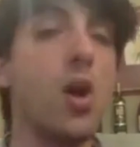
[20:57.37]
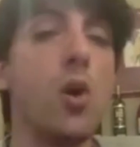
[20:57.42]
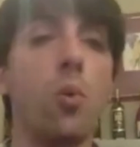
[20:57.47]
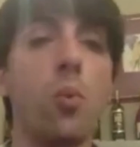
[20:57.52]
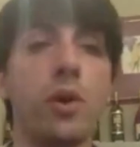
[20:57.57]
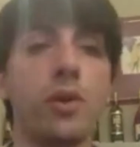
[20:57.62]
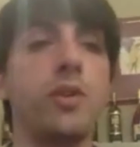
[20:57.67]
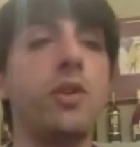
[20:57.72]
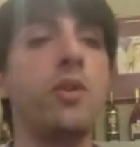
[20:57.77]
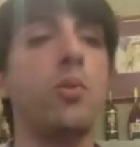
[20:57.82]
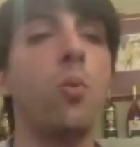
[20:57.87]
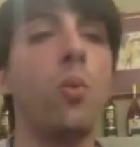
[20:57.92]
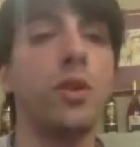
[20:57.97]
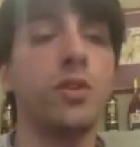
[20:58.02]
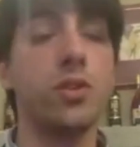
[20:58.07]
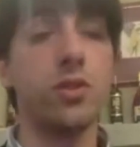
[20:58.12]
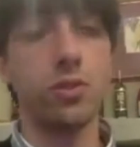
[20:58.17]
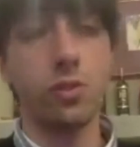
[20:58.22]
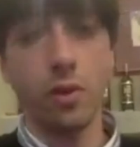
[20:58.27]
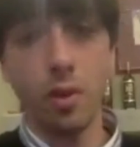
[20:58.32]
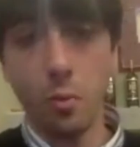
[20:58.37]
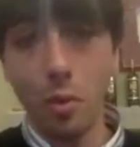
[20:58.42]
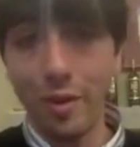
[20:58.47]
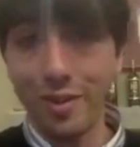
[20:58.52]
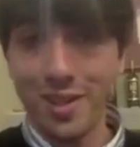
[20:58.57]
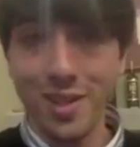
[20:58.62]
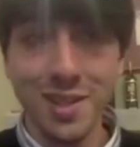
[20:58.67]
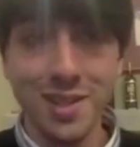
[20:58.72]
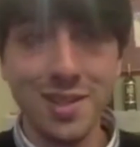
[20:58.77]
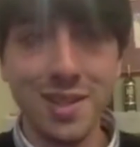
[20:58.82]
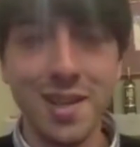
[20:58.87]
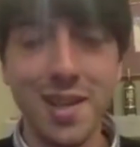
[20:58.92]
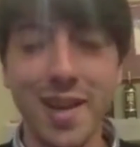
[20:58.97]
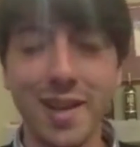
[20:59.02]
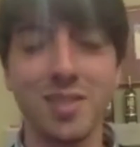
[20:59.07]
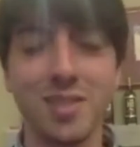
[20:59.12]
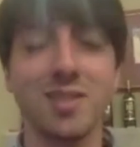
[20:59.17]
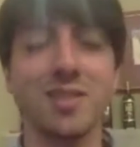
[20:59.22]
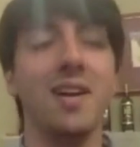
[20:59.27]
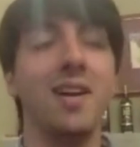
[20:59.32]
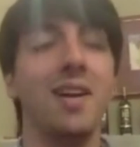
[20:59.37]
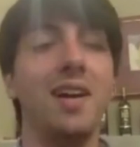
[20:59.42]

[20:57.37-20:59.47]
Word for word: What do you want to talk about in the next